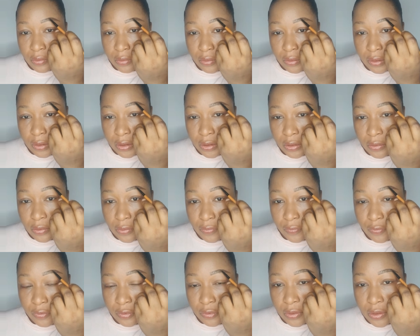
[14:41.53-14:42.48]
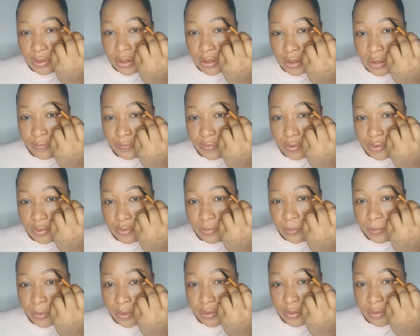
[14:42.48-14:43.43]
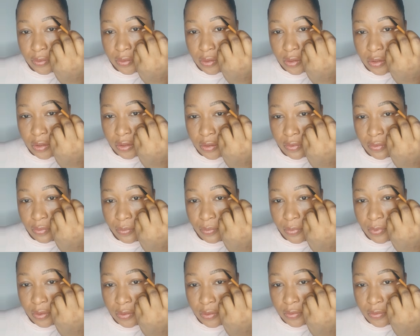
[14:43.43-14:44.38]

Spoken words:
I love to have this place a little bit